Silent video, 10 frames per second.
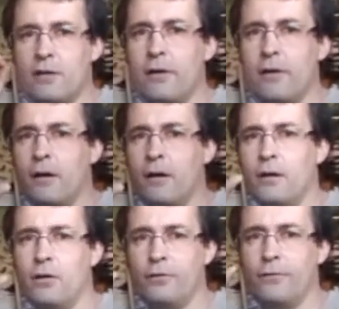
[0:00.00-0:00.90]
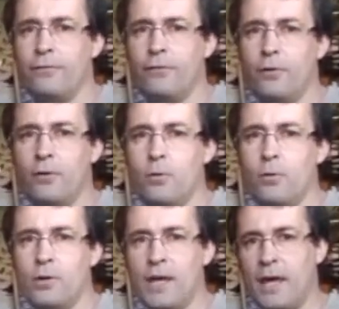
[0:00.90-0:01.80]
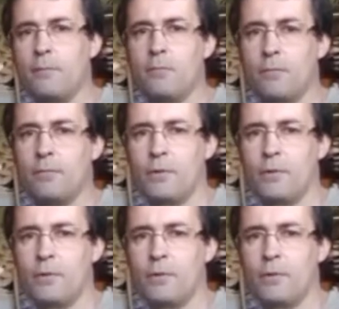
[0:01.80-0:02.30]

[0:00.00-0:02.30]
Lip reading: There are a lot of game